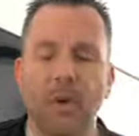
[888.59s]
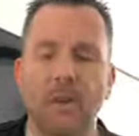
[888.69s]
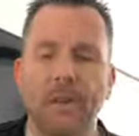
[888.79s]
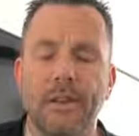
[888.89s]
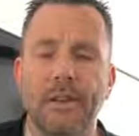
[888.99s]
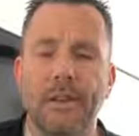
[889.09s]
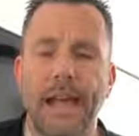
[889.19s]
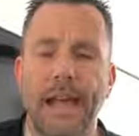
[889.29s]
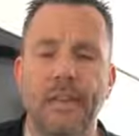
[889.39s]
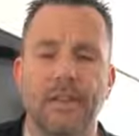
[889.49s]
So,
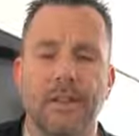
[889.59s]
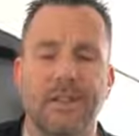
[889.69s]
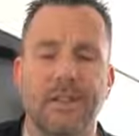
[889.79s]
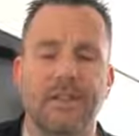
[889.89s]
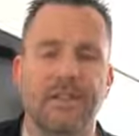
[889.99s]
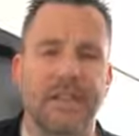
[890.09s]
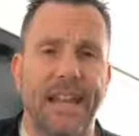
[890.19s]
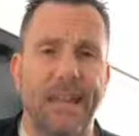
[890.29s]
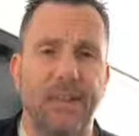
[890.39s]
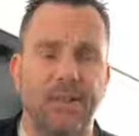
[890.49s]
actually, Jesus
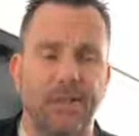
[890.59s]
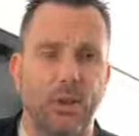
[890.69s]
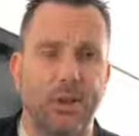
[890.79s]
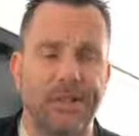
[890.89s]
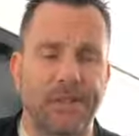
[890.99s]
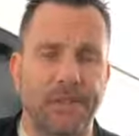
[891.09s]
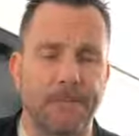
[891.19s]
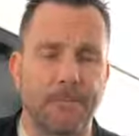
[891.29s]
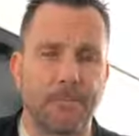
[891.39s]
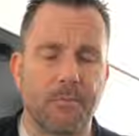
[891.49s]
answers a
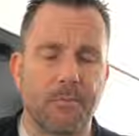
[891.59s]
question